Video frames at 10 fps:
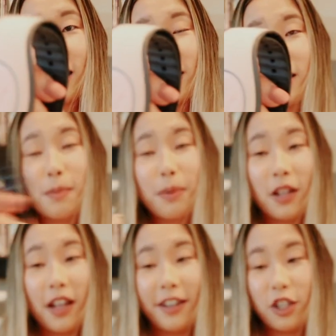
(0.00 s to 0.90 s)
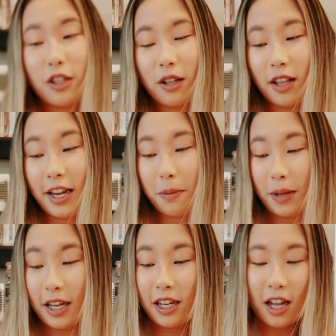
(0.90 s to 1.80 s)
this blush light
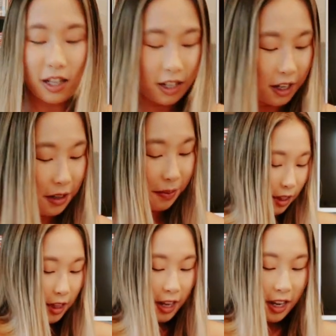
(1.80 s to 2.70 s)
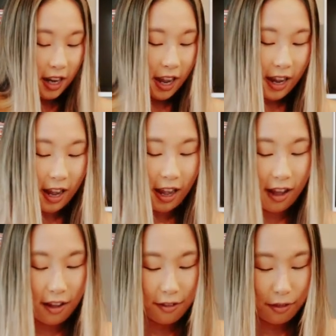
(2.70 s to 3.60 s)
pink color. Then I
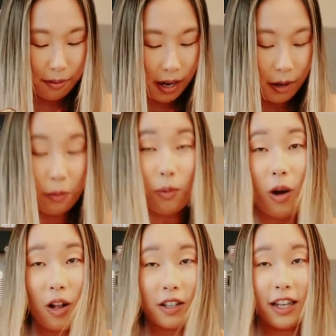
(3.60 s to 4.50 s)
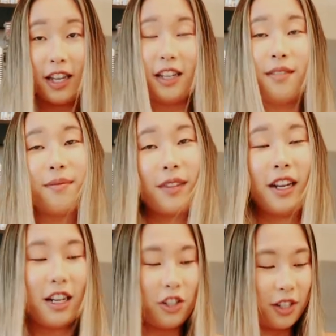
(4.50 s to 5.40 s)
have my wallet
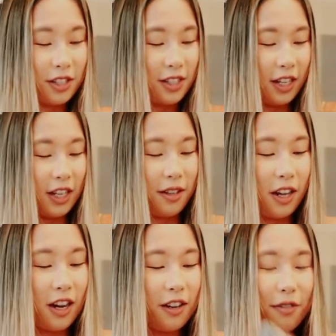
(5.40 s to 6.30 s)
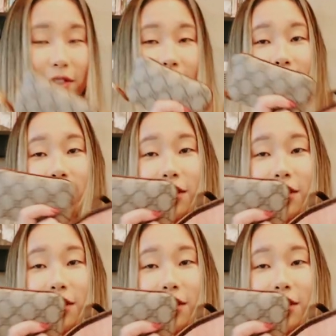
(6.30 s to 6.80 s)
and as you can see kind of here, I'll